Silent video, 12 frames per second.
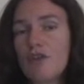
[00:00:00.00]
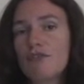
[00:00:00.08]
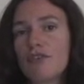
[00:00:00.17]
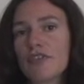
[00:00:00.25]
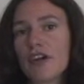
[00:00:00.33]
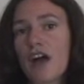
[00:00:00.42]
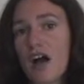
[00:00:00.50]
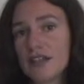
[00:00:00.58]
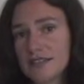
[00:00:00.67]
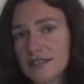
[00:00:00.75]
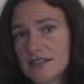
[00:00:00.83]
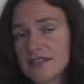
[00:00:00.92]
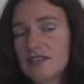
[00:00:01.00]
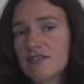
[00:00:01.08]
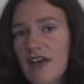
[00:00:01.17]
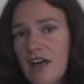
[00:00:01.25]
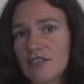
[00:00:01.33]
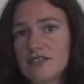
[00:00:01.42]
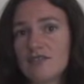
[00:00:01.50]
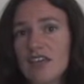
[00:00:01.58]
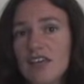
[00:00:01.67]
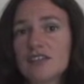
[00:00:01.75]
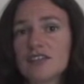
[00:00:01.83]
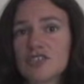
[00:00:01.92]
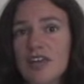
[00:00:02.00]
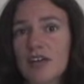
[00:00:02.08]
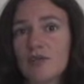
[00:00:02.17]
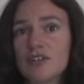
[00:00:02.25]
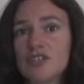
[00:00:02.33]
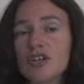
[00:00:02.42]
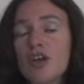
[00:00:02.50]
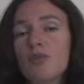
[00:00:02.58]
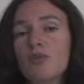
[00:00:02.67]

for the consonants and vowels of the English language